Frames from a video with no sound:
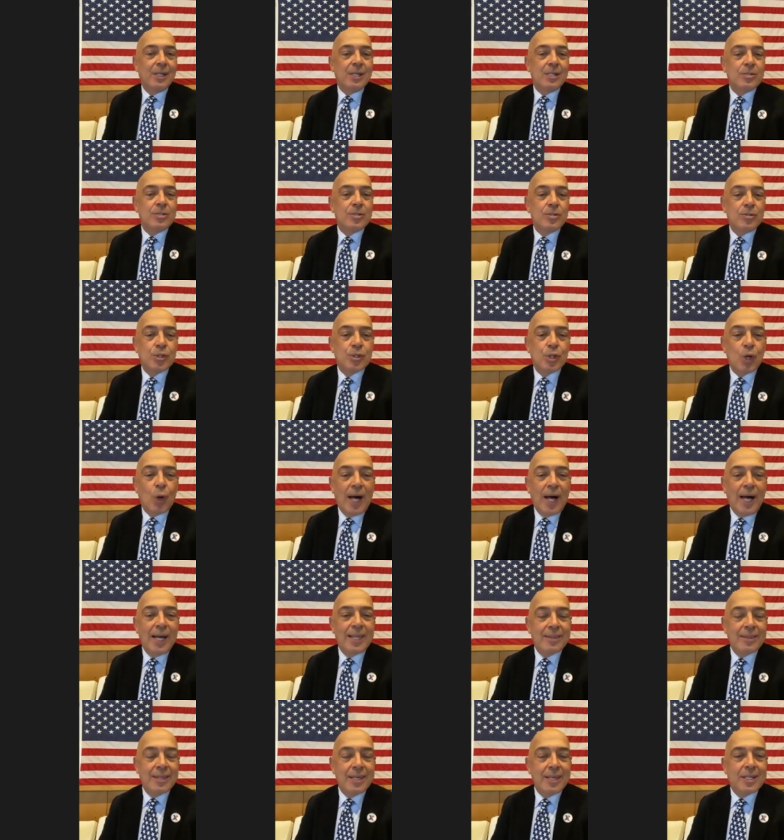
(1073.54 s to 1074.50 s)
so
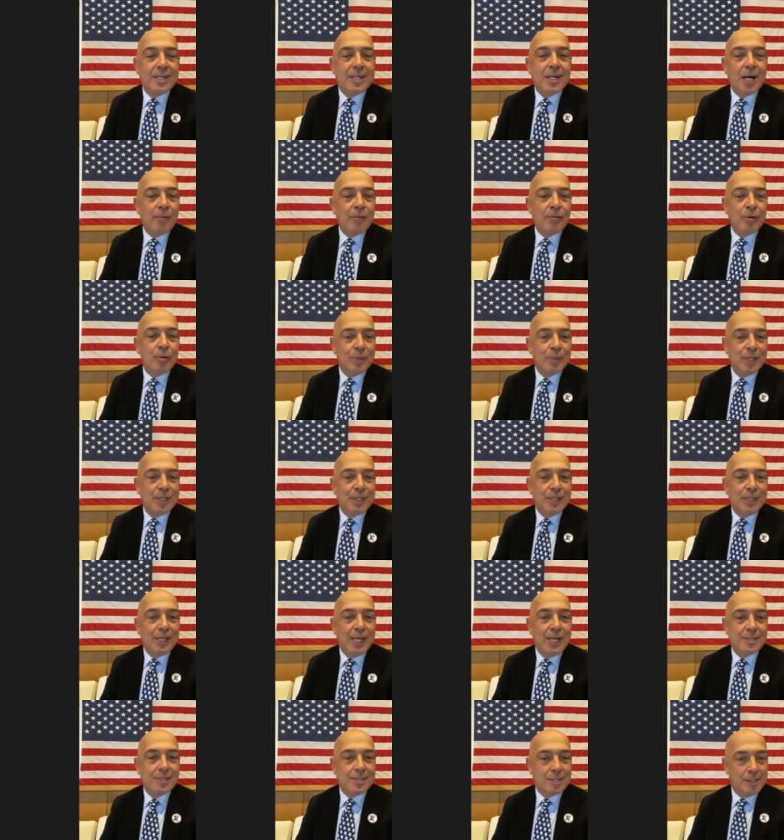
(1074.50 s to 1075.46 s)
I think government
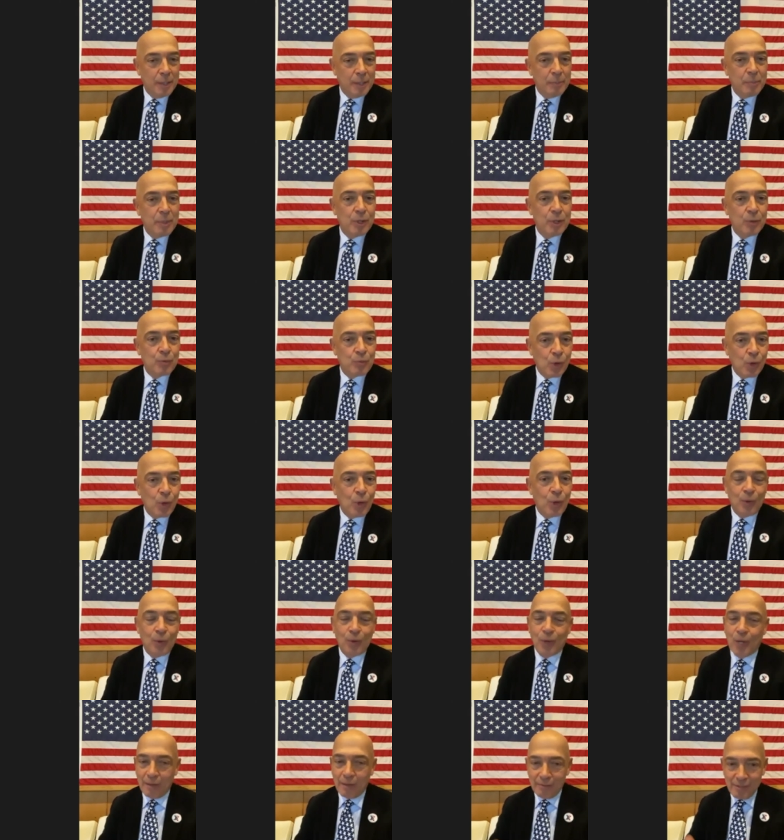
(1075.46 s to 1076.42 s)
has a limited
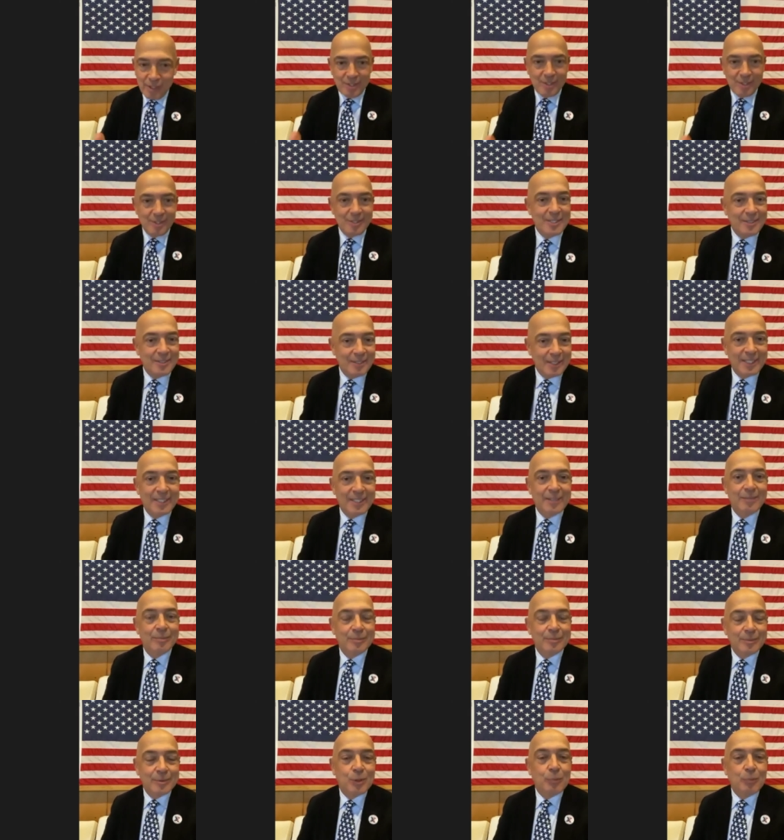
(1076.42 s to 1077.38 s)
role, obviously, like
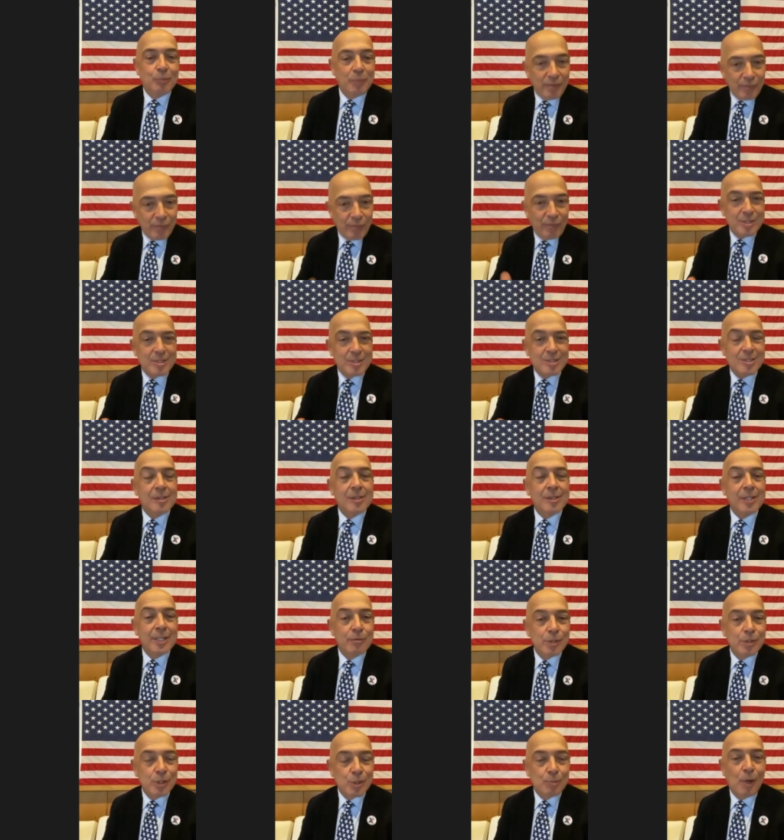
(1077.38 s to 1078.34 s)
to be
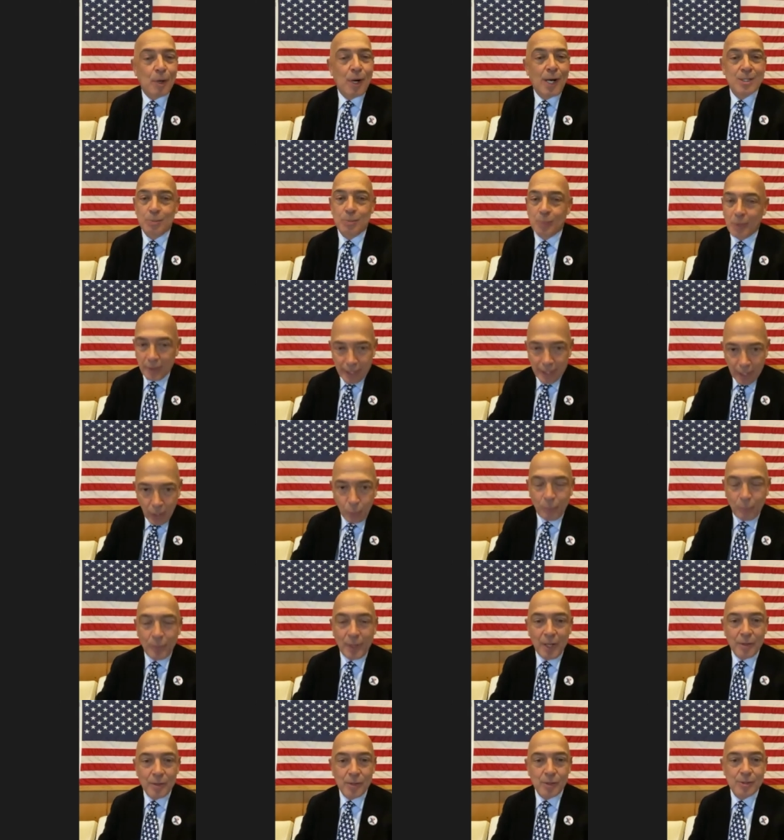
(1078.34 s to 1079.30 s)
fiscally responsible, help
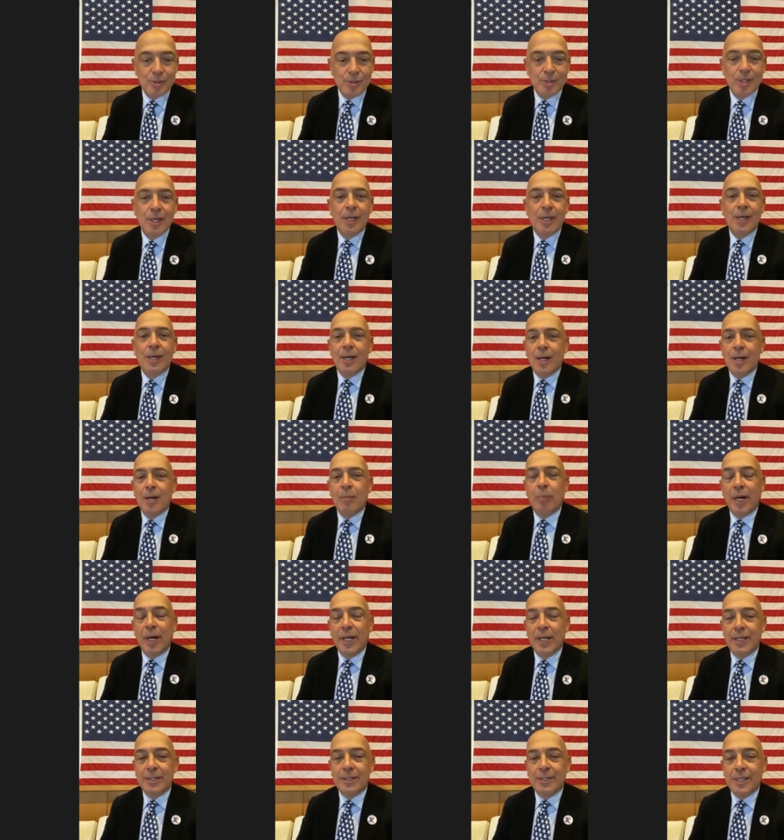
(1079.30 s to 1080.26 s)
others,
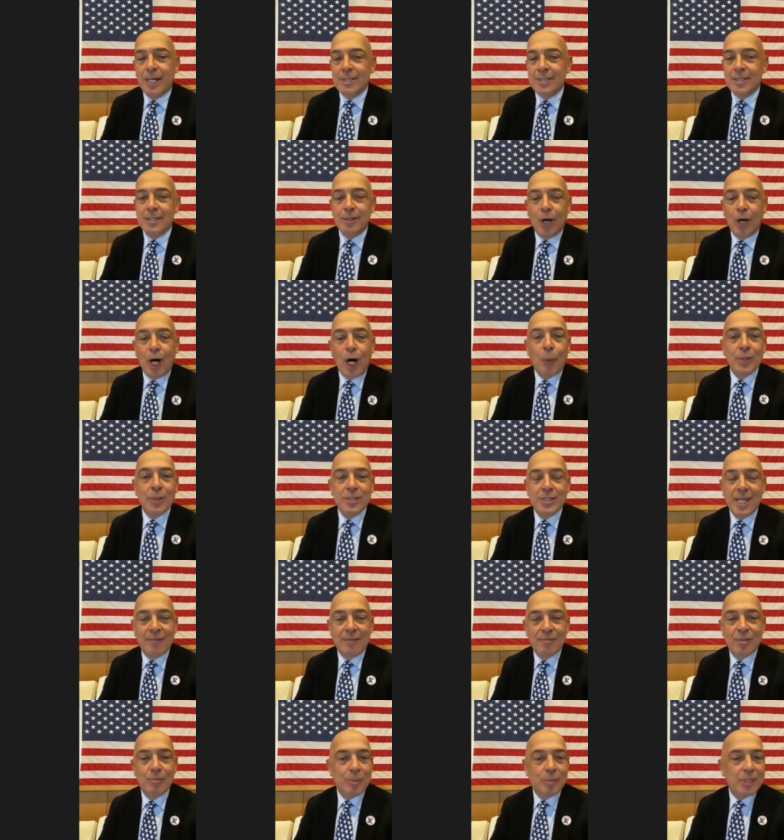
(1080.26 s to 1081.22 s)
but it doesn't always
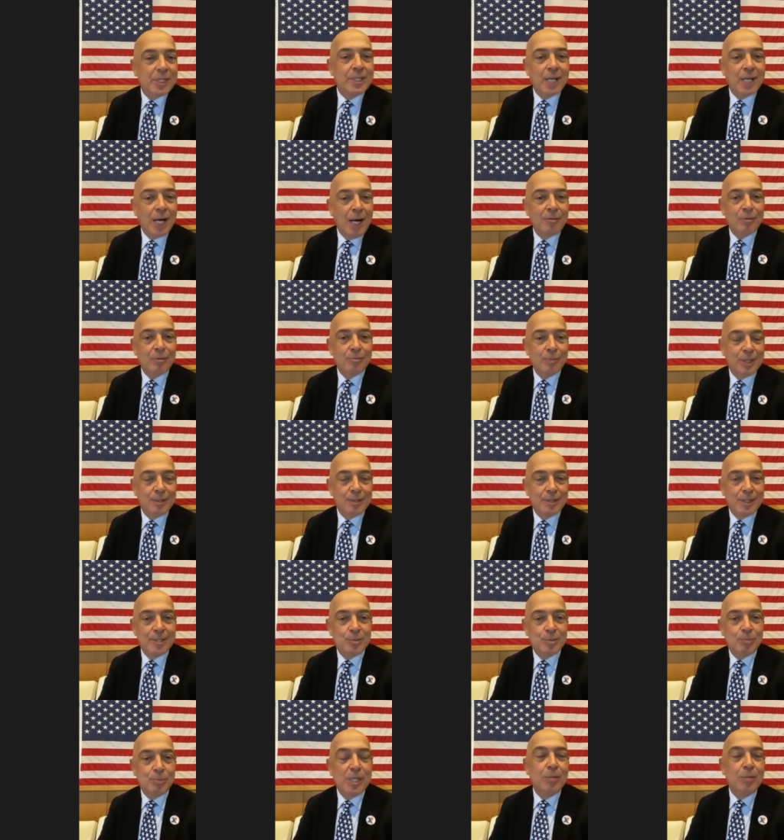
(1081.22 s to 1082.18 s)
have to be government.
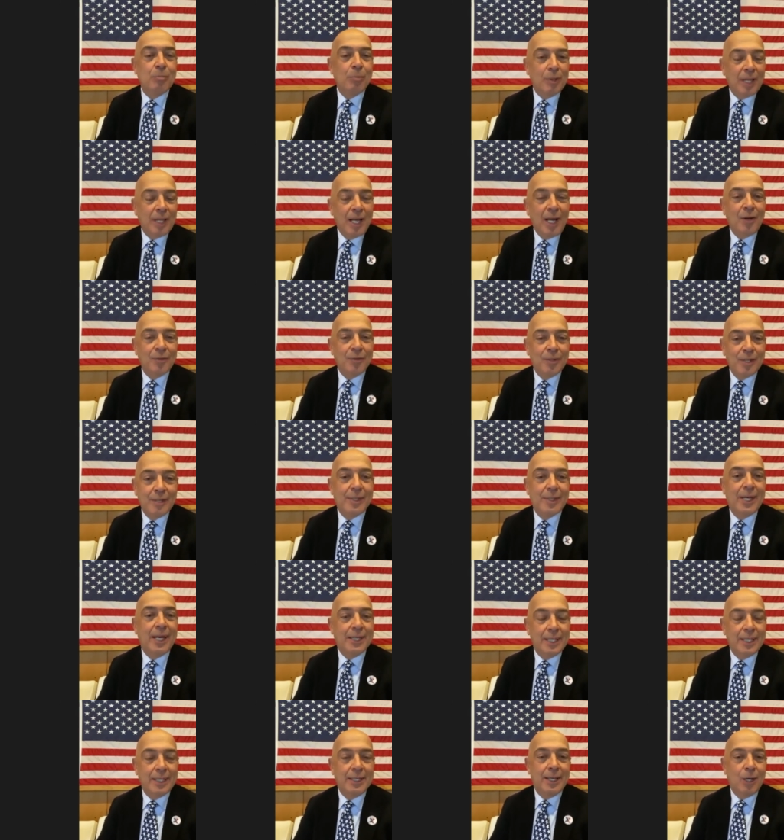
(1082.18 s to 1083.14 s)
There's people out there
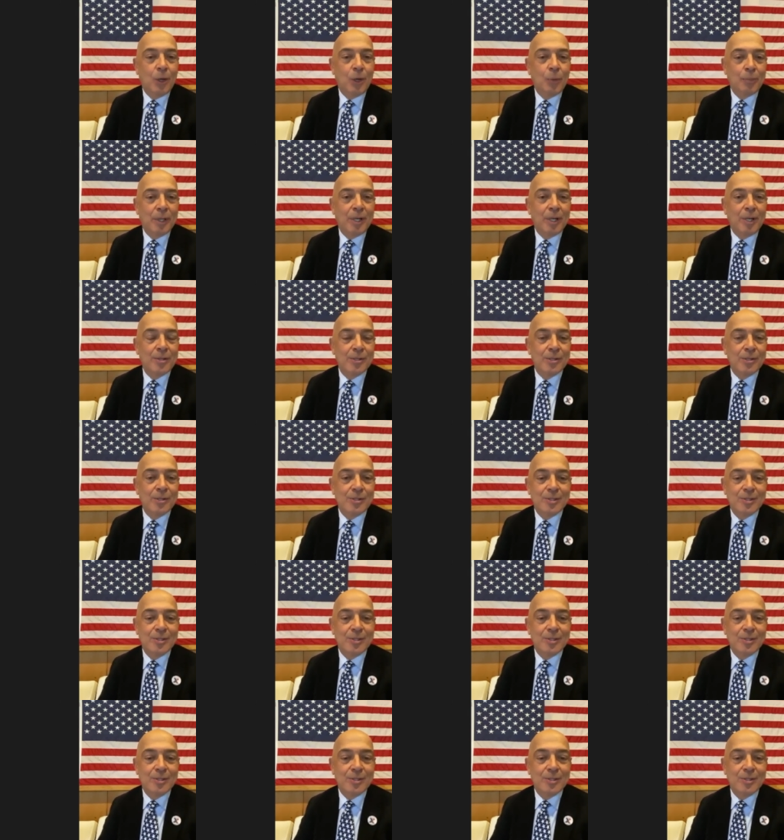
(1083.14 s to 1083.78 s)
that can help others.